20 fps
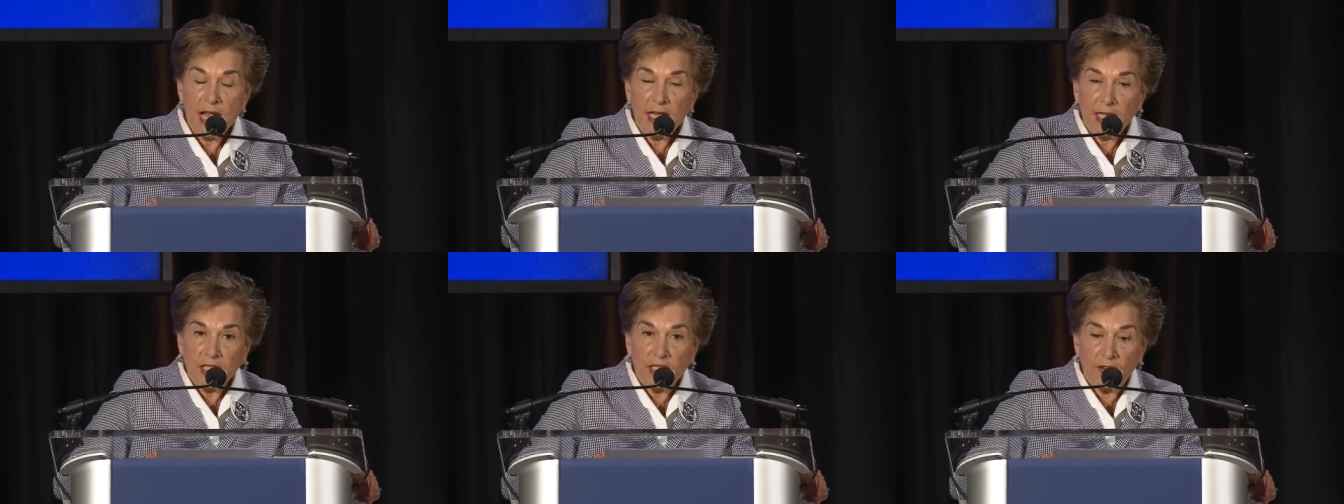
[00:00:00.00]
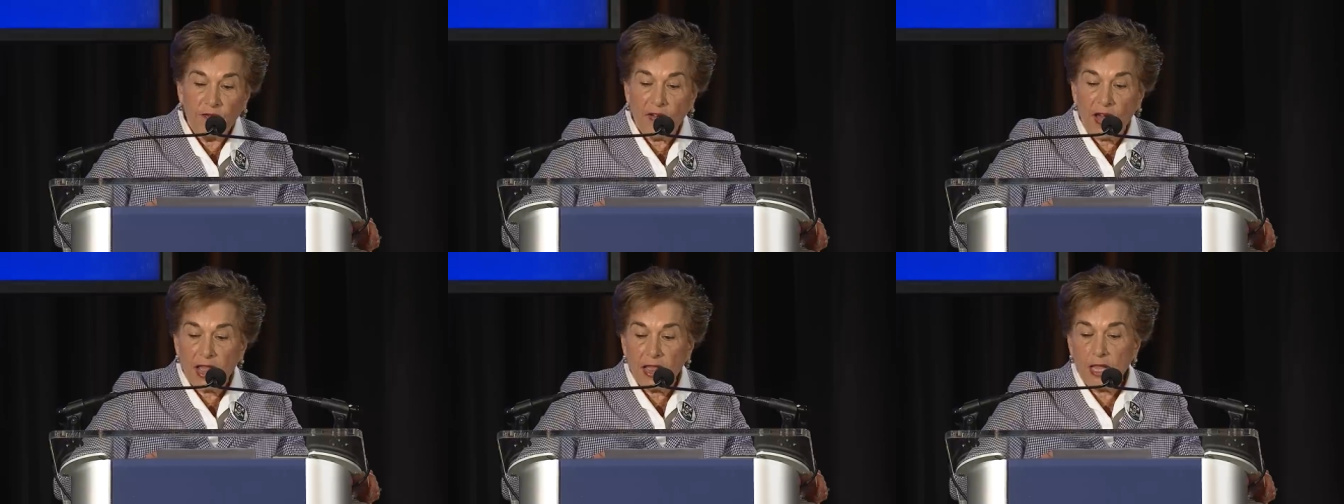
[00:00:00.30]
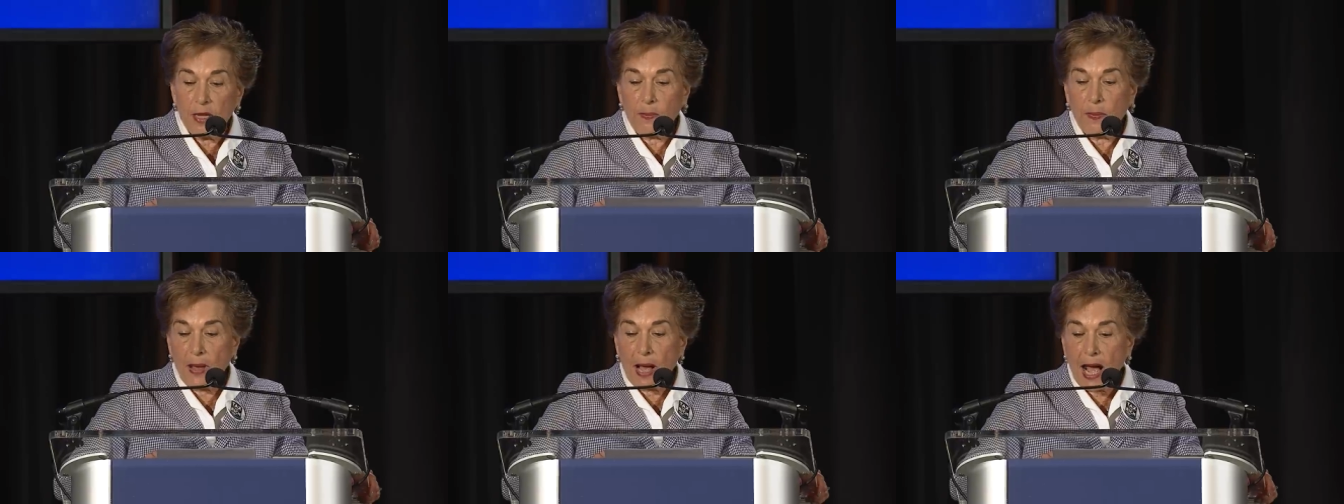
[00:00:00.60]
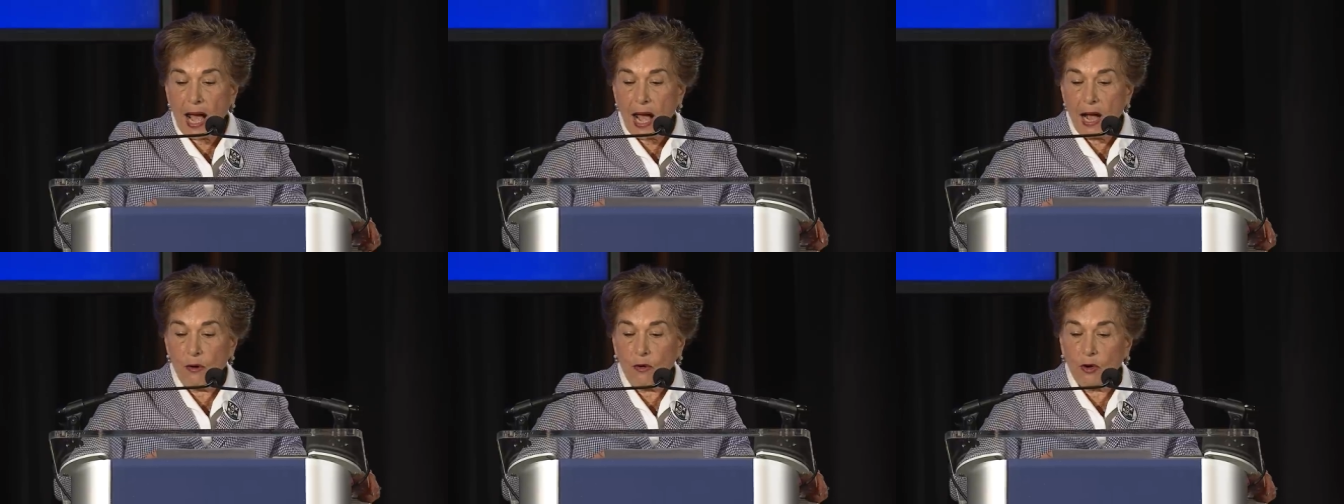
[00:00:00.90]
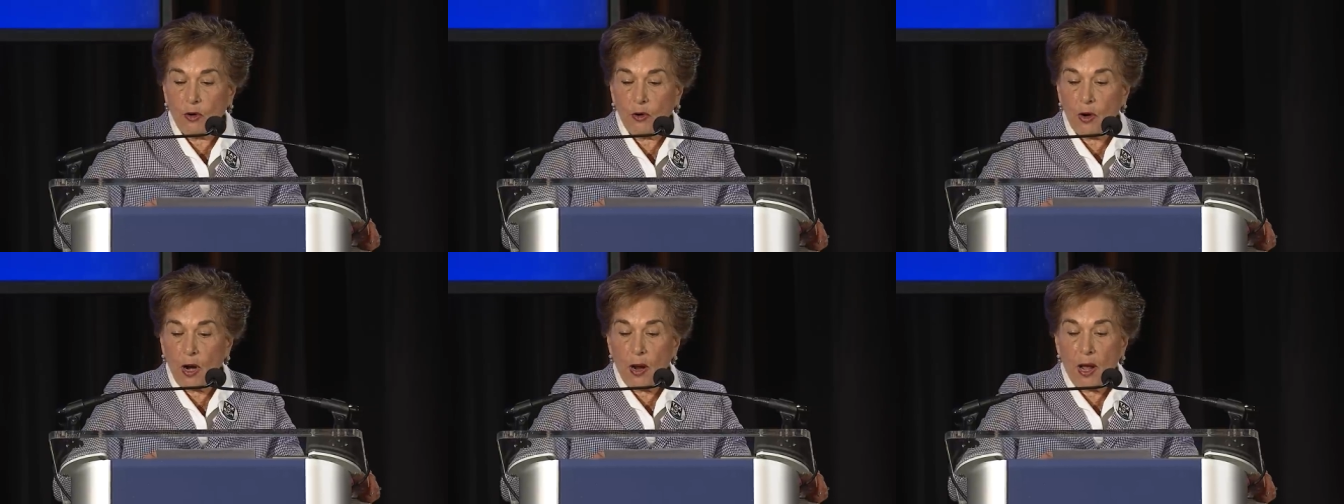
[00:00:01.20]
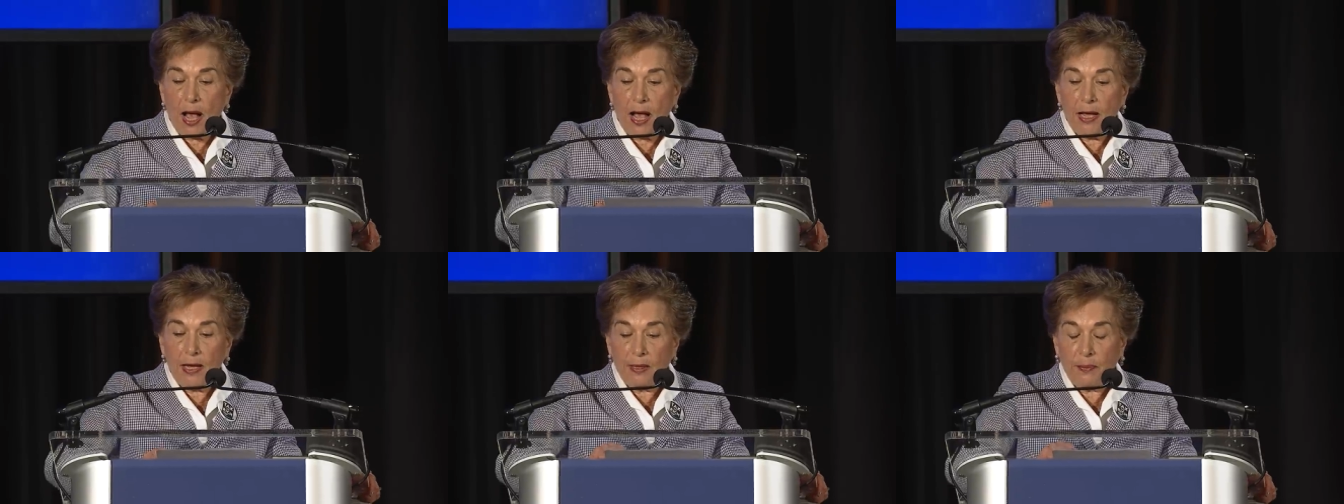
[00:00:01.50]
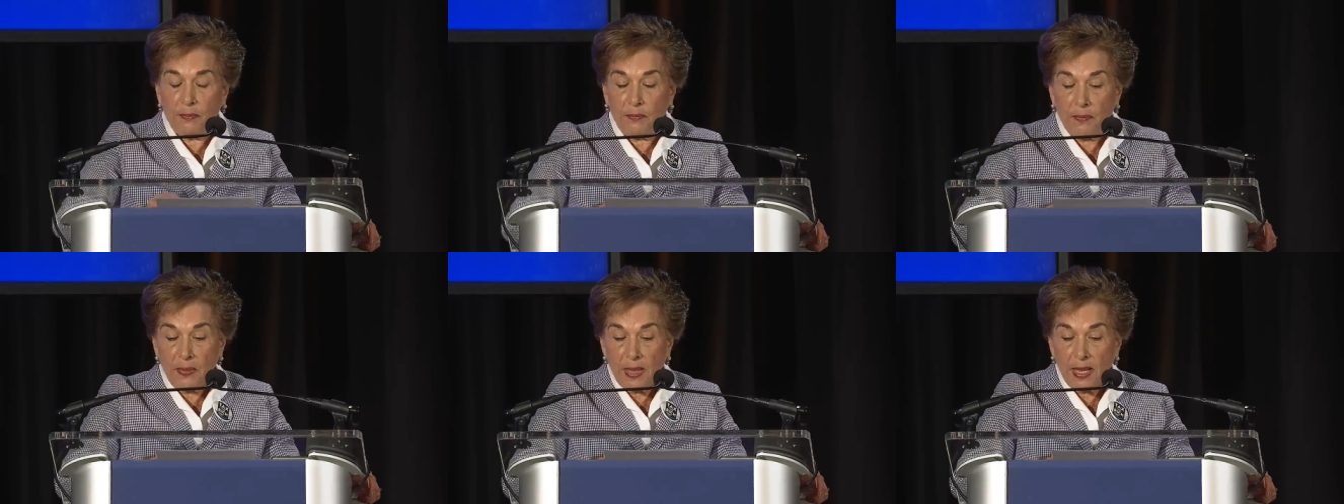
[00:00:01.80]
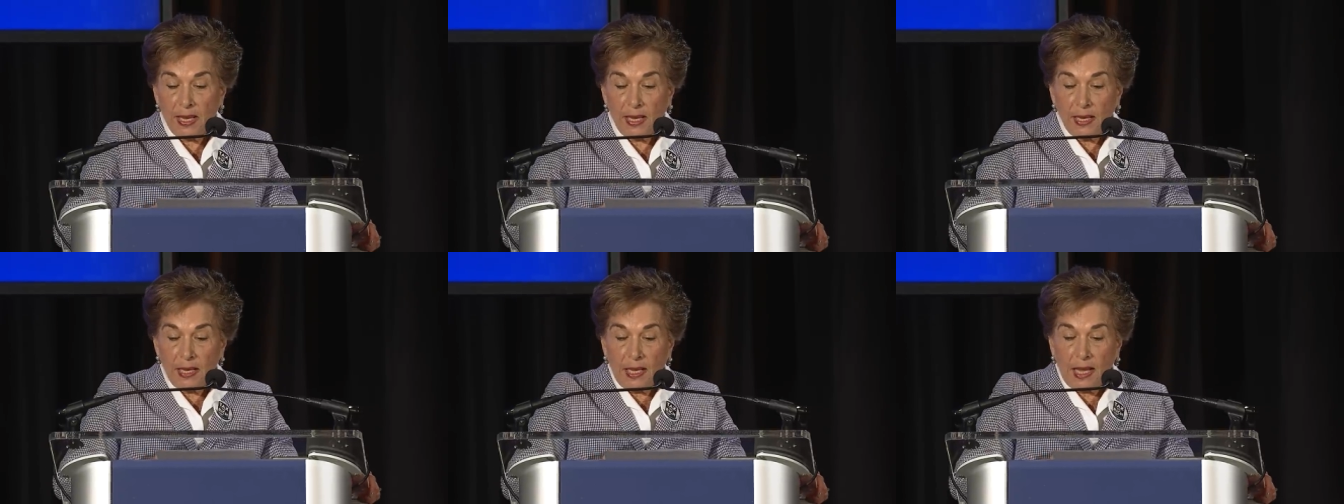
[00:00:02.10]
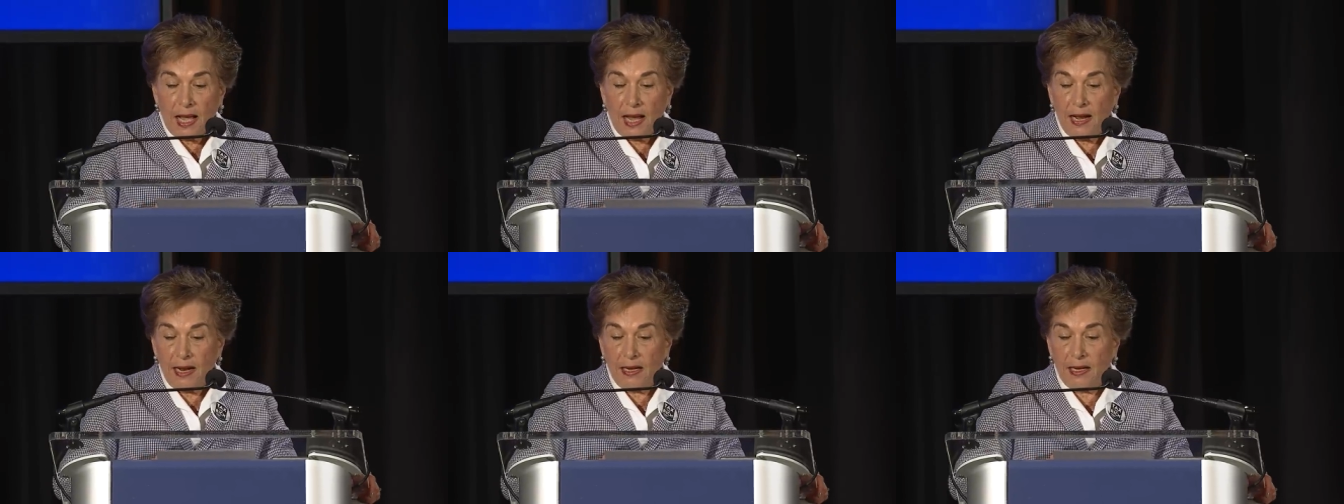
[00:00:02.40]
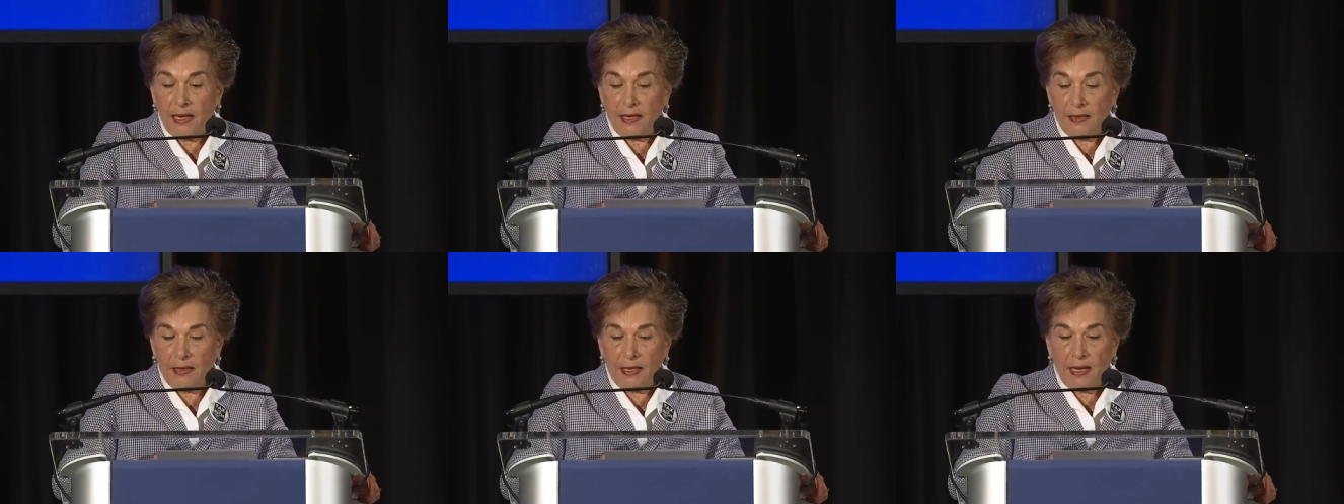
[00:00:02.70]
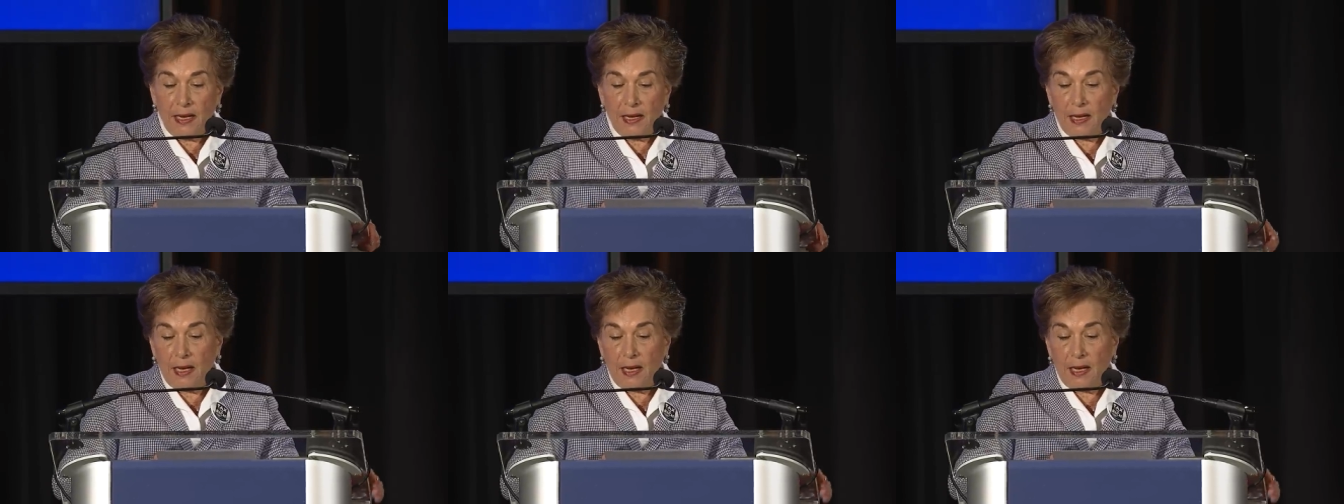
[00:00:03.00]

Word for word: develop our uh, uh, uh,